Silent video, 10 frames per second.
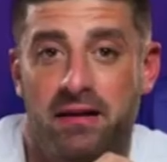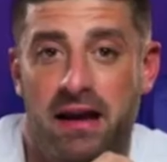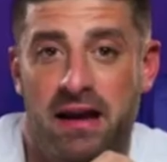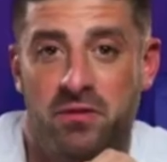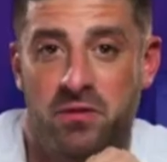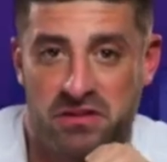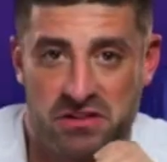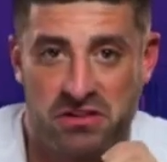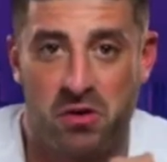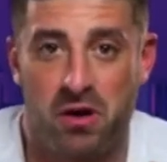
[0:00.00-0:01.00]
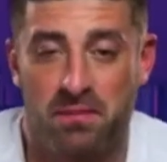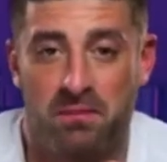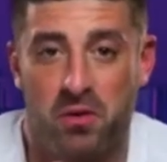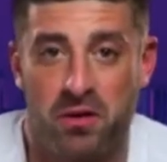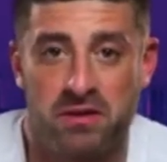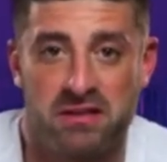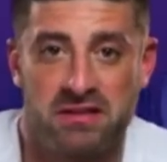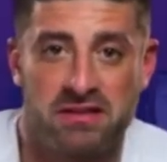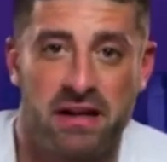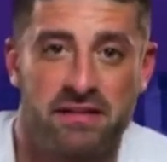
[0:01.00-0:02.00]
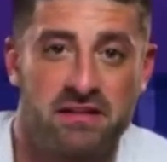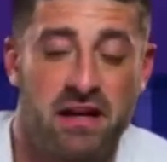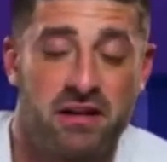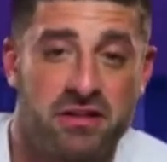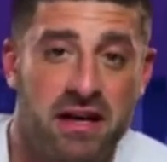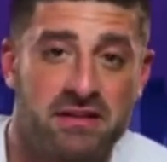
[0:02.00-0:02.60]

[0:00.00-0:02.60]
he jokingly said an offensive term around the roommates,